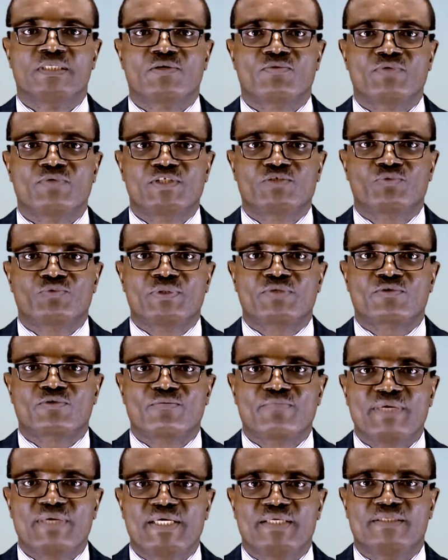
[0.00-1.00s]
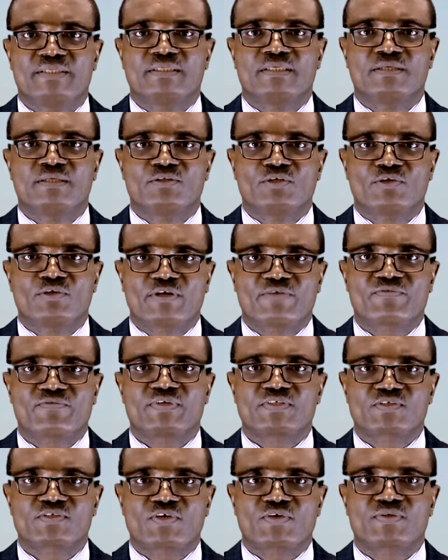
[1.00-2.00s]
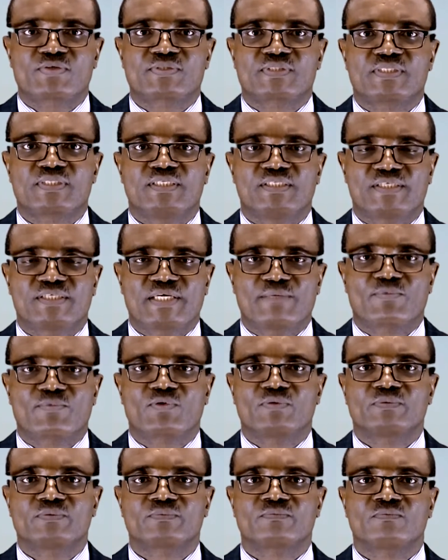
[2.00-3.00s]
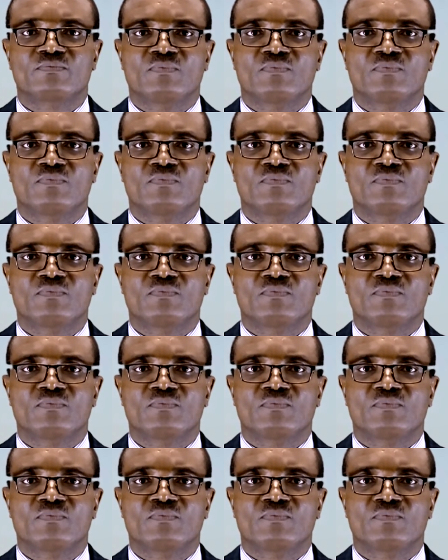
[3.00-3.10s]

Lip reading: which will remain the reference currency in Cameroon,